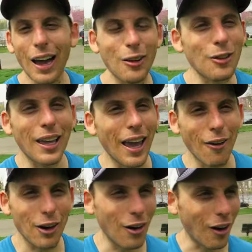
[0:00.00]
don't
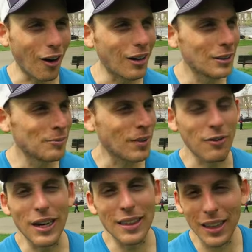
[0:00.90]
care at all.
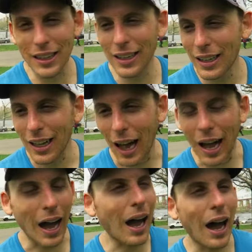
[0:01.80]
If anything,
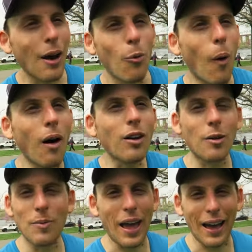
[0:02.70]
I
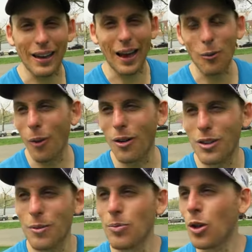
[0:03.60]
welcome that. I
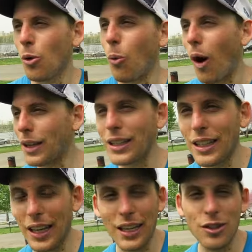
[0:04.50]
welcome
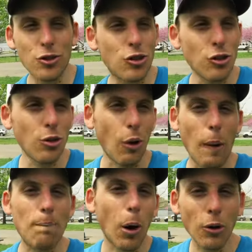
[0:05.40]
walking into
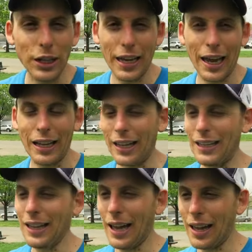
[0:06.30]
a bowling
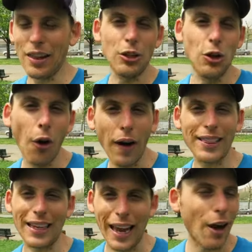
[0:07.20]
alley and then you're
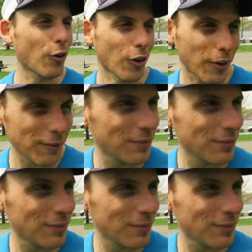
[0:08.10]
at the counter.